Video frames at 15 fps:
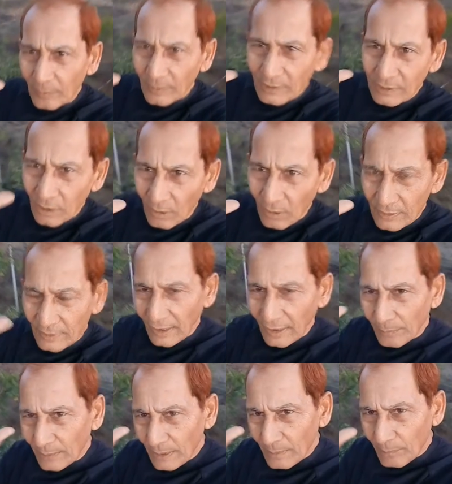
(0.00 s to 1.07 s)
with thought.
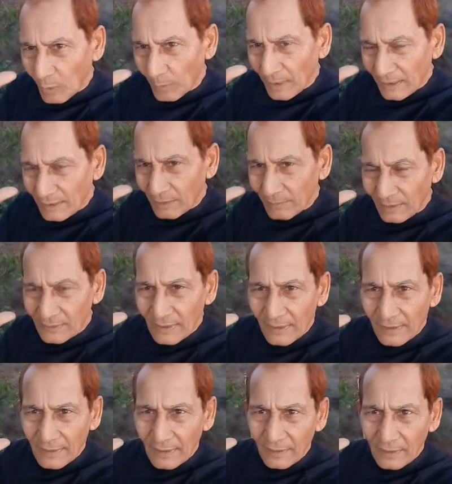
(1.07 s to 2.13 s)
Every moment he was
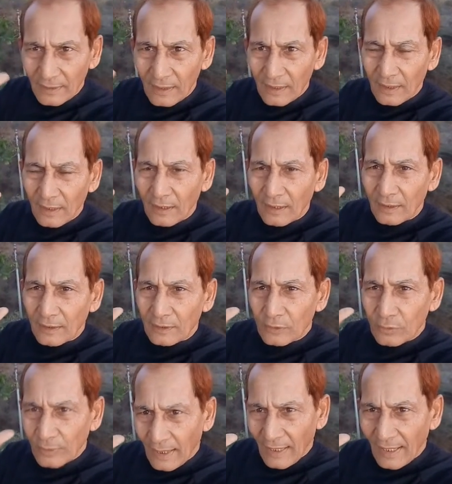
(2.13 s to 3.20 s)
thinking,
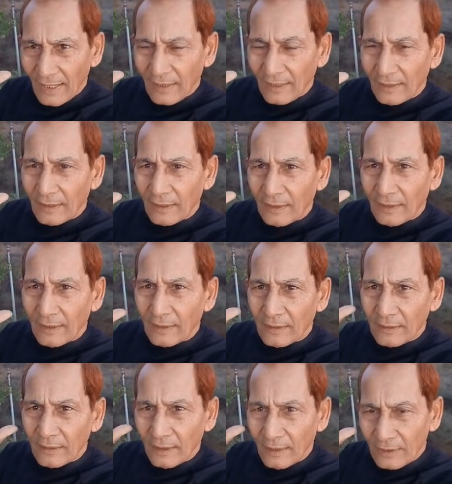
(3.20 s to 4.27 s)
today
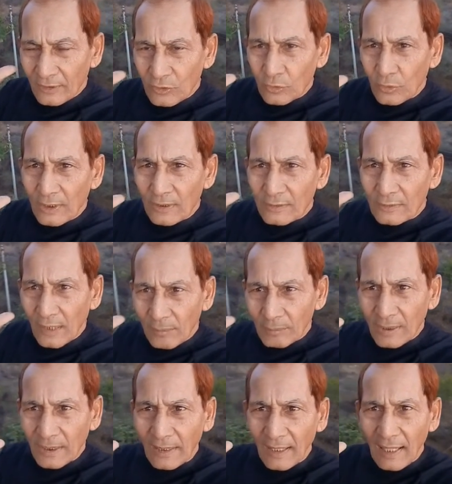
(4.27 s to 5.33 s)
he is doing
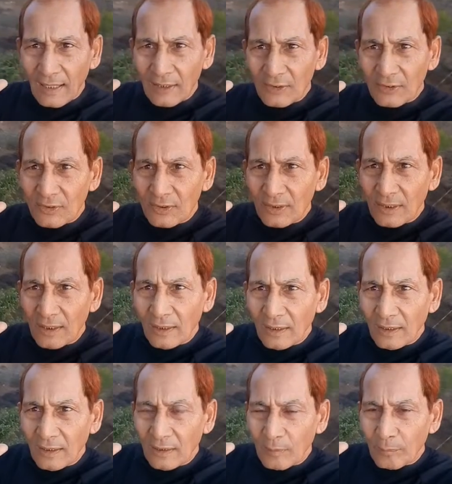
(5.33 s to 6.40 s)
something else,
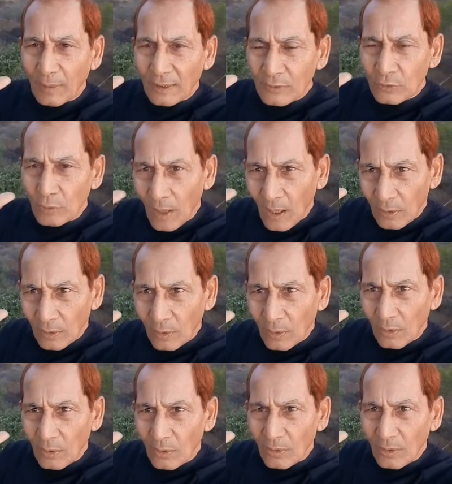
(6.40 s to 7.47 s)
but
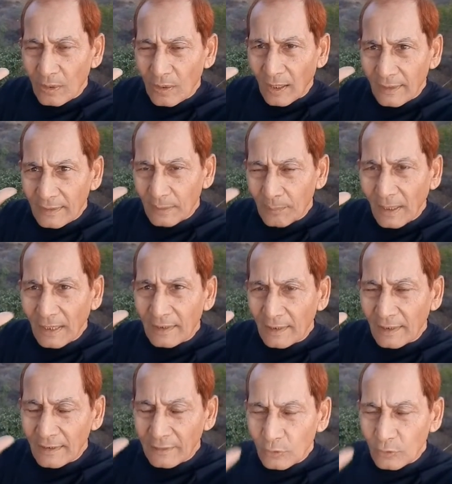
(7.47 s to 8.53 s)
tomorrow
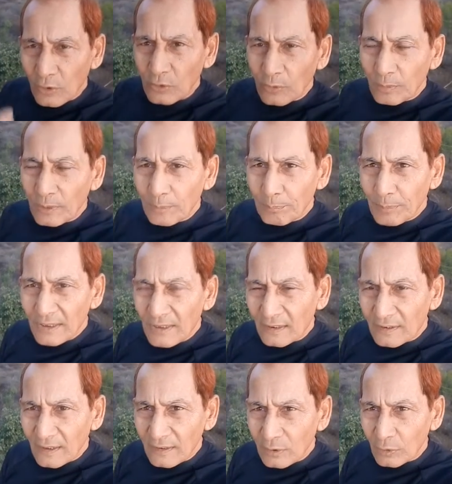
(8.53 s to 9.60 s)
ultimately he is going to be
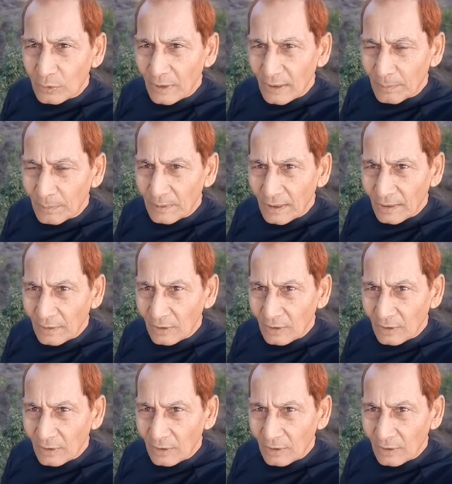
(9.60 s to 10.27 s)
business associate with